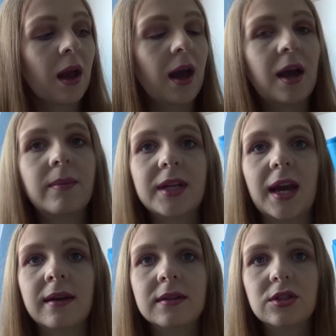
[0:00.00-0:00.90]
But
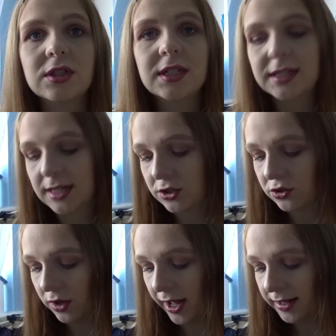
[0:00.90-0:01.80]
yeah, just an
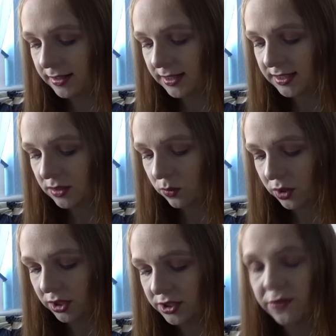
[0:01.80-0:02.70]
essential, and this
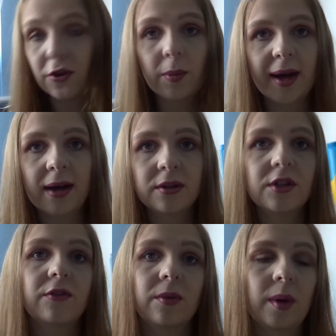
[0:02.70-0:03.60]
was £4
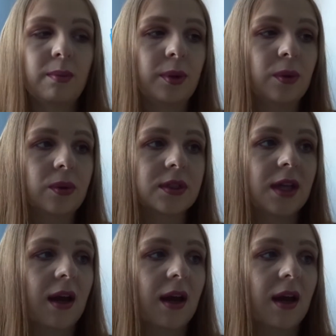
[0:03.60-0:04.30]
from Boots.